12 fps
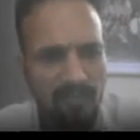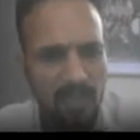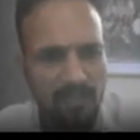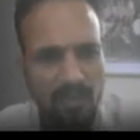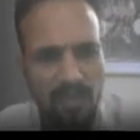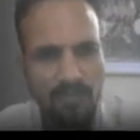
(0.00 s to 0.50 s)

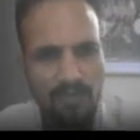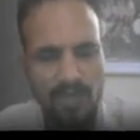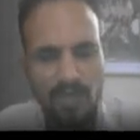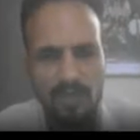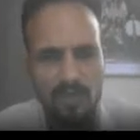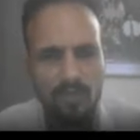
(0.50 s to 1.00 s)
Whenever
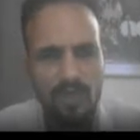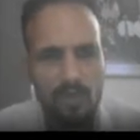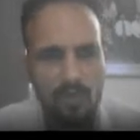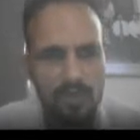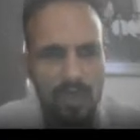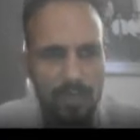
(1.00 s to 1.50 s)
you will
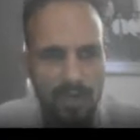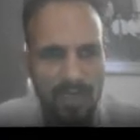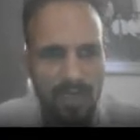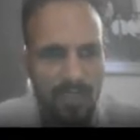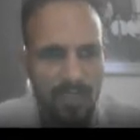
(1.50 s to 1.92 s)
do the practical,